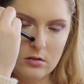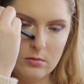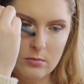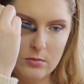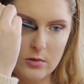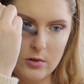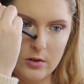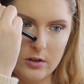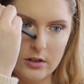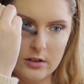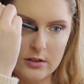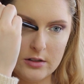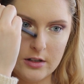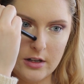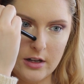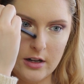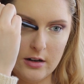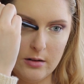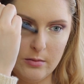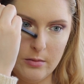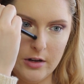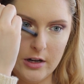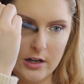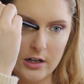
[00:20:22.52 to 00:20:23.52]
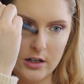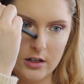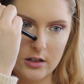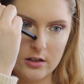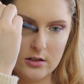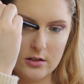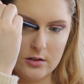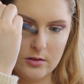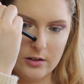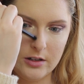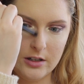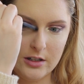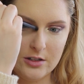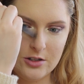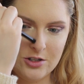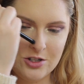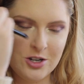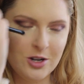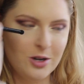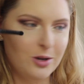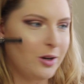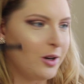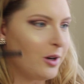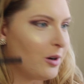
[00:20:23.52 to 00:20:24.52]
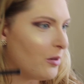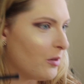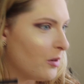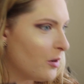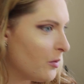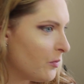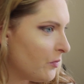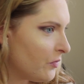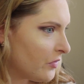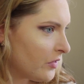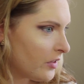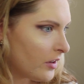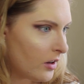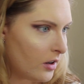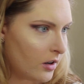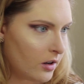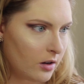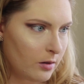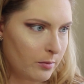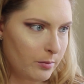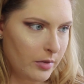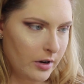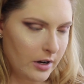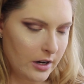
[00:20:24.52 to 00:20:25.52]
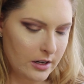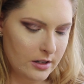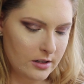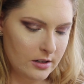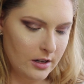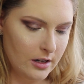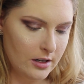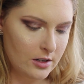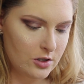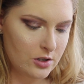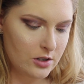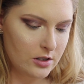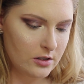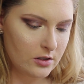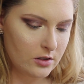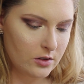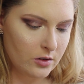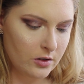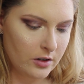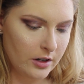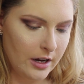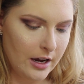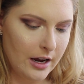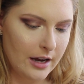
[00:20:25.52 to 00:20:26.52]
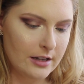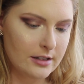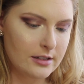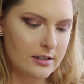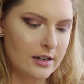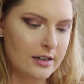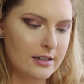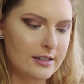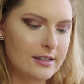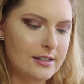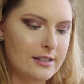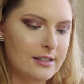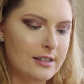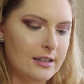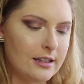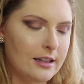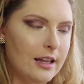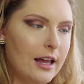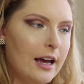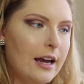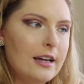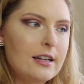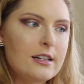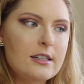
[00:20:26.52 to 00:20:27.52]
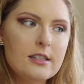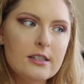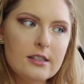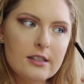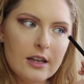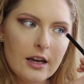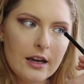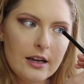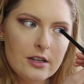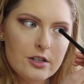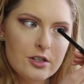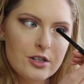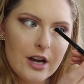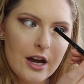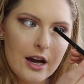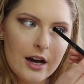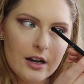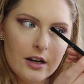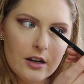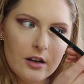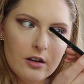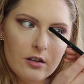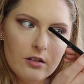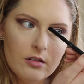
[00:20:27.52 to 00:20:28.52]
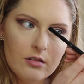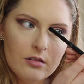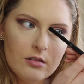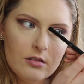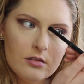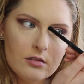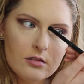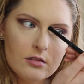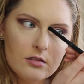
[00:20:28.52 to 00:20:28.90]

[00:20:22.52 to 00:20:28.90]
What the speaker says: Do this a lot on the air so I can show you. But it just creates a slight shadow.